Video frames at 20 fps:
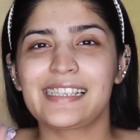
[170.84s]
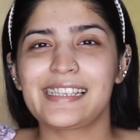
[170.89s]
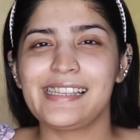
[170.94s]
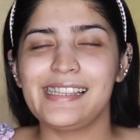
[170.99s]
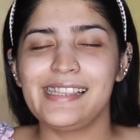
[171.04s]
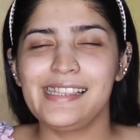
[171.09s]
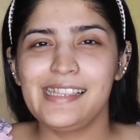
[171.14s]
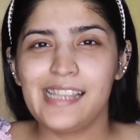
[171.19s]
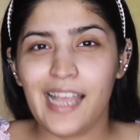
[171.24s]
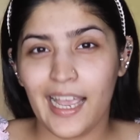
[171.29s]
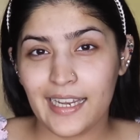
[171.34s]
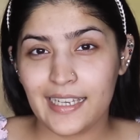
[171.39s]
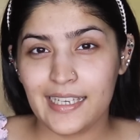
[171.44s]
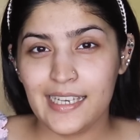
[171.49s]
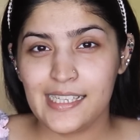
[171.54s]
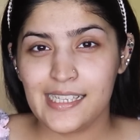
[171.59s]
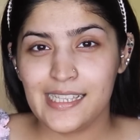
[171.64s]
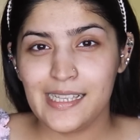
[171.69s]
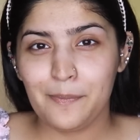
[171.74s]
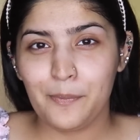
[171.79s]

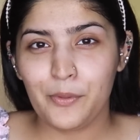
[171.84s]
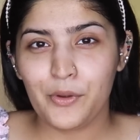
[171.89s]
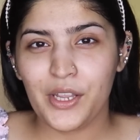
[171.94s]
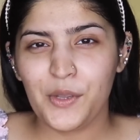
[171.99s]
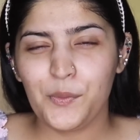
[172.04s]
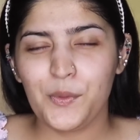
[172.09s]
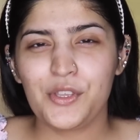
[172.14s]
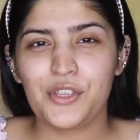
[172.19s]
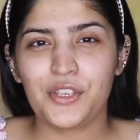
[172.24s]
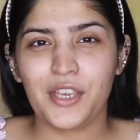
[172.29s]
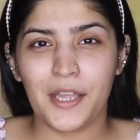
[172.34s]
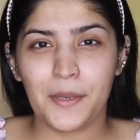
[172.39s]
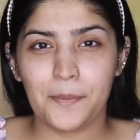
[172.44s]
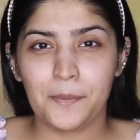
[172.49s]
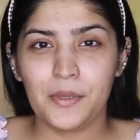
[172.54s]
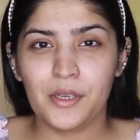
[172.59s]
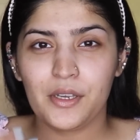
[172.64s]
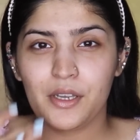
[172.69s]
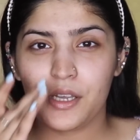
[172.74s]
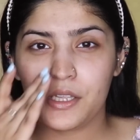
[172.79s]
slightly slippery, which
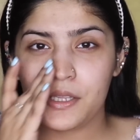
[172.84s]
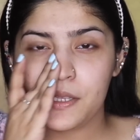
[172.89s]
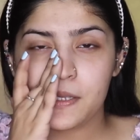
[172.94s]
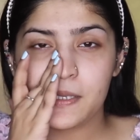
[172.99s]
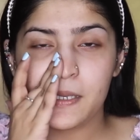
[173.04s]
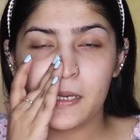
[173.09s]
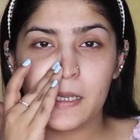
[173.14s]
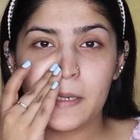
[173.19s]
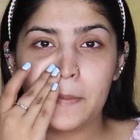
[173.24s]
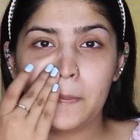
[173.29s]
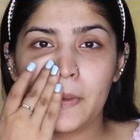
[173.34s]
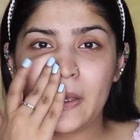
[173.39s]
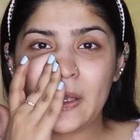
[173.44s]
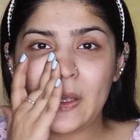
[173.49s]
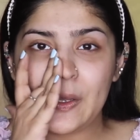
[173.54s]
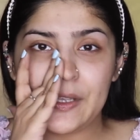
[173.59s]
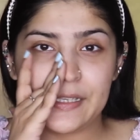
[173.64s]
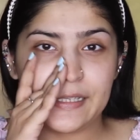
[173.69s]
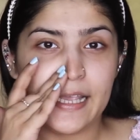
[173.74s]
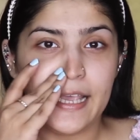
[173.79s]
can be a concern,
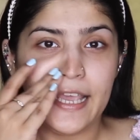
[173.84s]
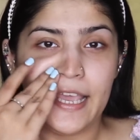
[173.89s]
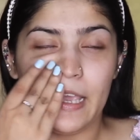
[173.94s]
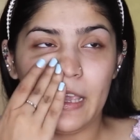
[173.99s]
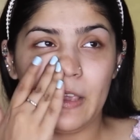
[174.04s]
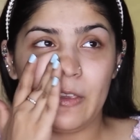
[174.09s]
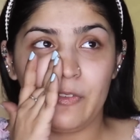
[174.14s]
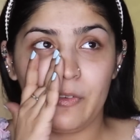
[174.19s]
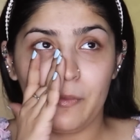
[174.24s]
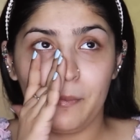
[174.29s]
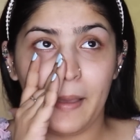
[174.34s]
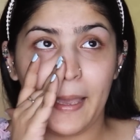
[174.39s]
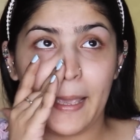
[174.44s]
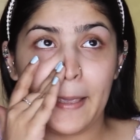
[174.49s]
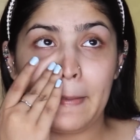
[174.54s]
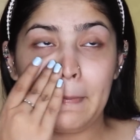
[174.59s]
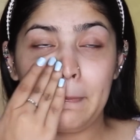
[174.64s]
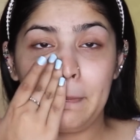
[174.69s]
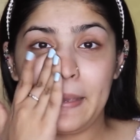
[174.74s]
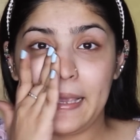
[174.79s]
because if
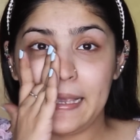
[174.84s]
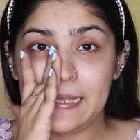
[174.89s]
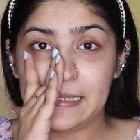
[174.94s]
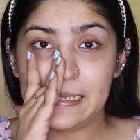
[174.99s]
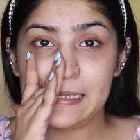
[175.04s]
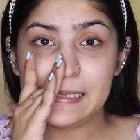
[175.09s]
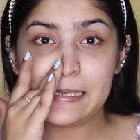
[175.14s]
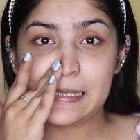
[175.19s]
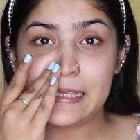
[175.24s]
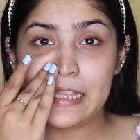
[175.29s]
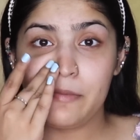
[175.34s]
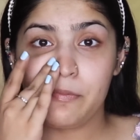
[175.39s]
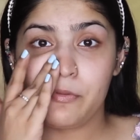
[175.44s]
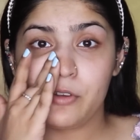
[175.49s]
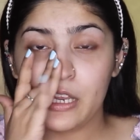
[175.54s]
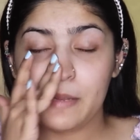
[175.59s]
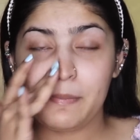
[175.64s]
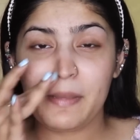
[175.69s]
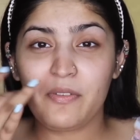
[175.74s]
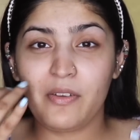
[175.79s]
my base is
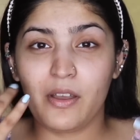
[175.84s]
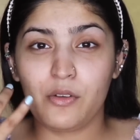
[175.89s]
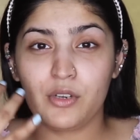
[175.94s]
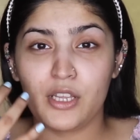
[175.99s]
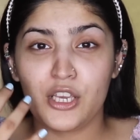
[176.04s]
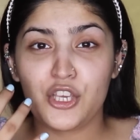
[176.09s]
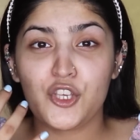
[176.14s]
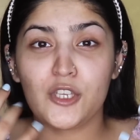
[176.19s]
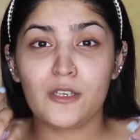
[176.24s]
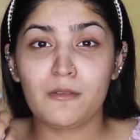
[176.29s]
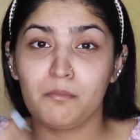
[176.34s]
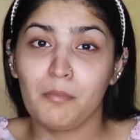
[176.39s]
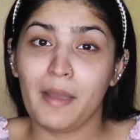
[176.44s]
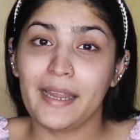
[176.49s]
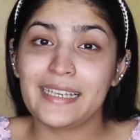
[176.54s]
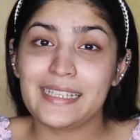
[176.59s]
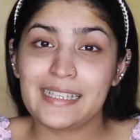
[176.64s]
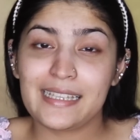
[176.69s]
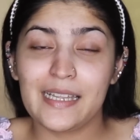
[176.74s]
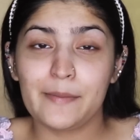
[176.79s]
slippery, my foundation
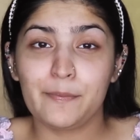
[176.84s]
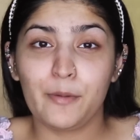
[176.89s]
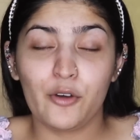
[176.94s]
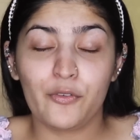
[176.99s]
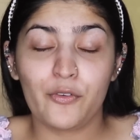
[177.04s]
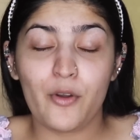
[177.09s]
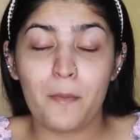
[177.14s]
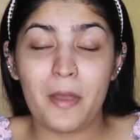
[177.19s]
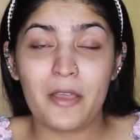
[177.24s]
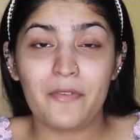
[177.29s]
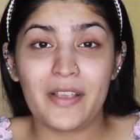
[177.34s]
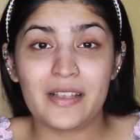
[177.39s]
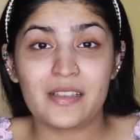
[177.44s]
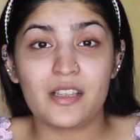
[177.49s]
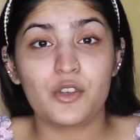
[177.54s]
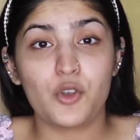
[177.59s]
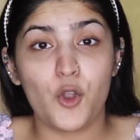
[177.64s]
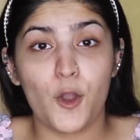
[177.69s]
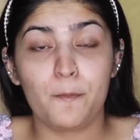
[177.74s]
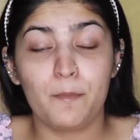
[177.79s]
might slip off from my face
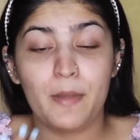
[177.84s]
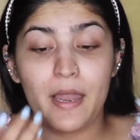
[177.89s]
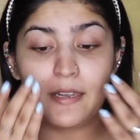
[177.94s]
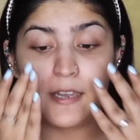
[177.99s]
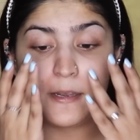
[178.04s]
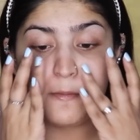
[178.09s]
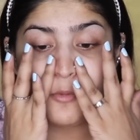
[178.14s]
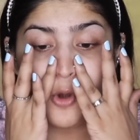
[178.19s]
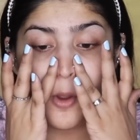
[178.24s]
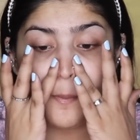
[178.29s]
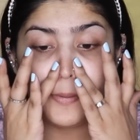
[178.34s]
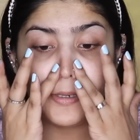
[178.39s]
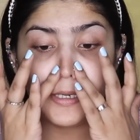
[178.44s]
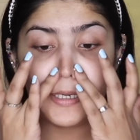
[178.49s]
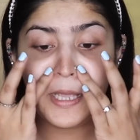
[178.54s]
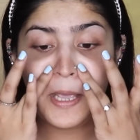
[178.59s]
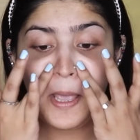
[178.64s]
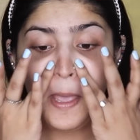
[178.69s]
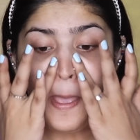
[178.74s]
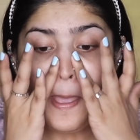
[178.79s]
and not blend in
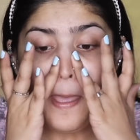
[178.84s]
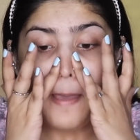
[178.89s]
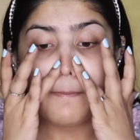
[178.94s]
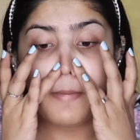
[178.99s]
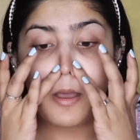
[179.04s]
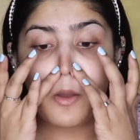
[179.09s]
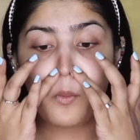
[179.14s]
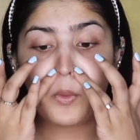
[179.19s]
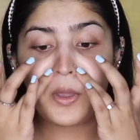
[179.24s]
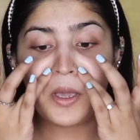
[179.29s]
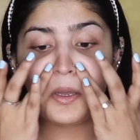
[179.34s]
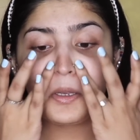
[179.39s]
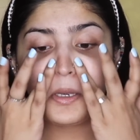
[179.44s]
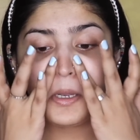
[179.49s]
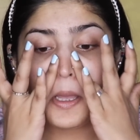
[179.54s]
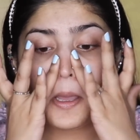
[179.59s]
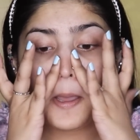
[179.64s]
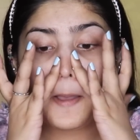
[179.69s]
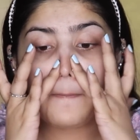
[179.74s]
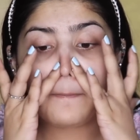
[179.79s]
properly. But we're
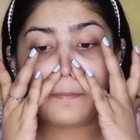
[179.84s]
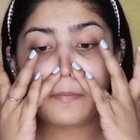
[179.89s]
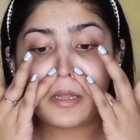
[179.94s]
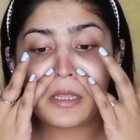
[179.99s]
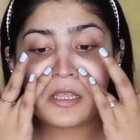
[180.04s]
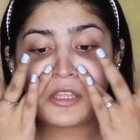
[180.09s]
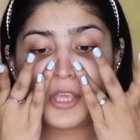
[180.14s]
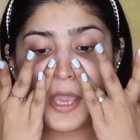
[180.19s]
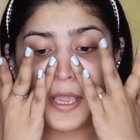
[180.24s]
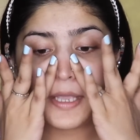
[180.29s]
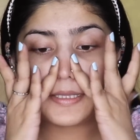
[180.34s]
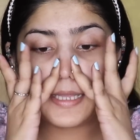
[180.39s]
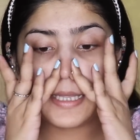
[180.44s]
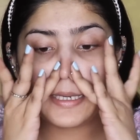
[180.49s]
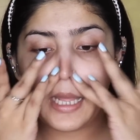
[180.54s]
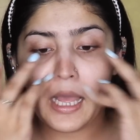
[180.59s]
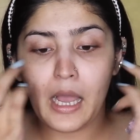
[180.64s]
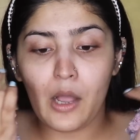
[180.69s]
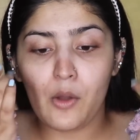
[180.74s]
gonna check that